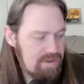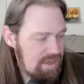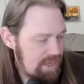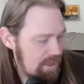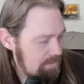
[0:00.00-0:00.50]

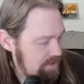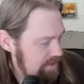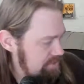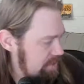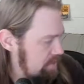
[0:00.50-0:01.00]
But
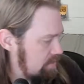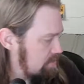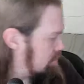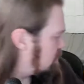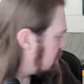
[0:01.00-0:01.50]
also,
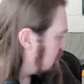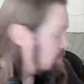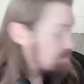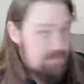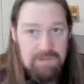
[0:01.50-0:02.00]

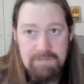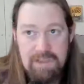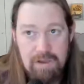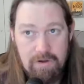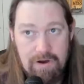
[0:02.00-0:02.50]
let
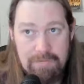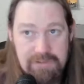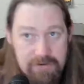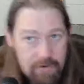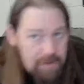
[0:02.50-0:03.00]
me go grab
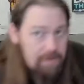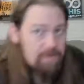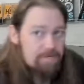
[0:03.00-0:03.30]
this real quick.